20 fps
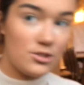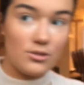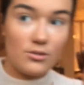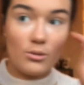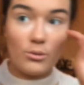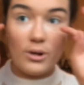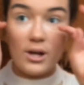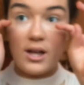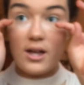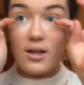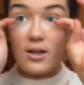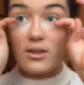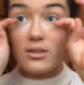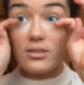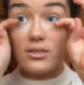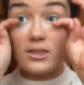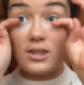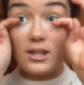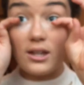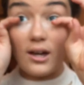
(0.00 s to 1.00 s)
do
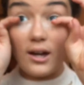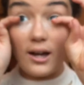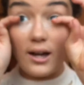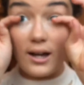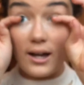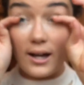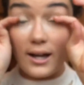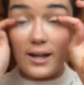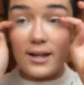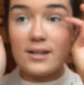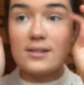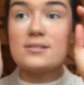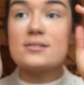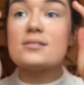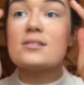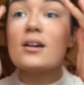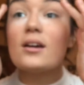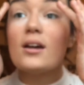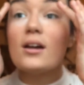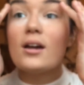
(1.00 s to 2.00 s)
the
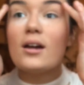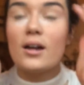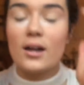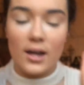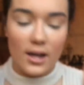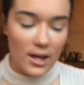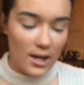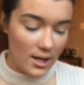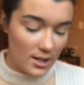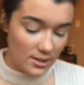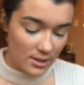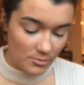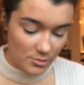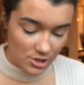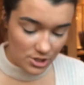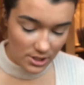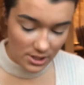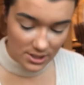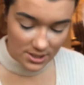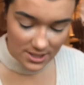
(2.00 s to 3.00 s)
eyes, and I'm
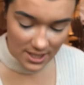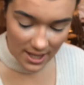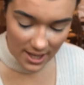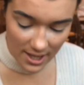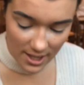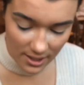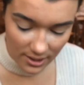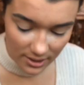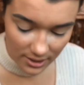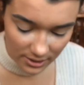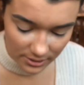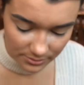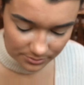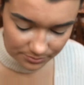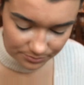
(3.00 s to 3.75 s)
just gonna take,